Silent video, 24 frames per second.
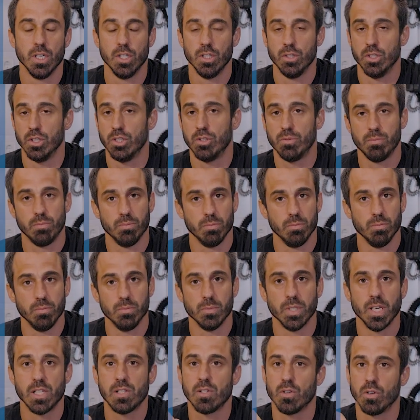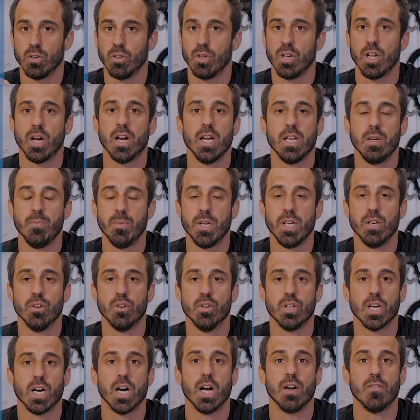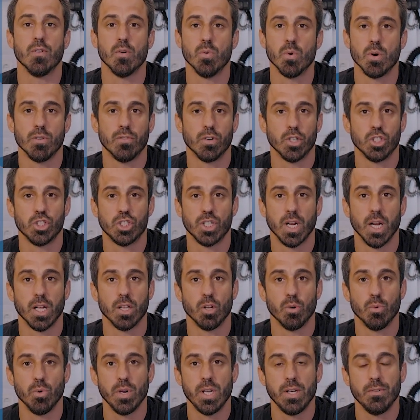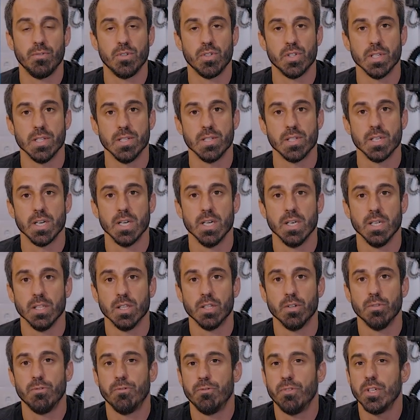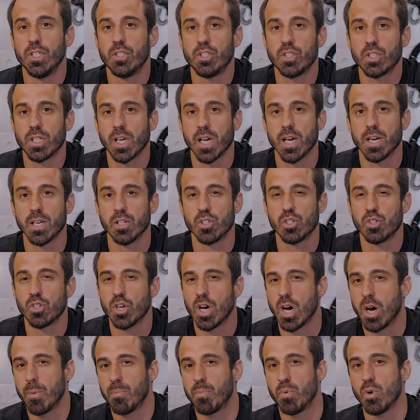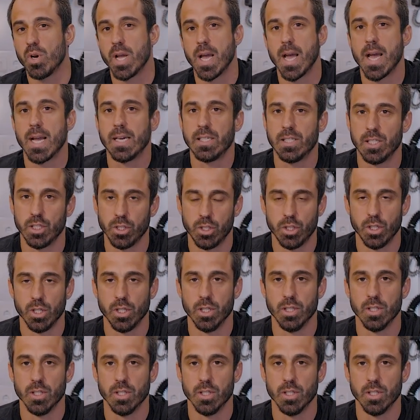just a nice little 9-meter dive on one of our shallow reefs, is the fish kind of stop reacting to you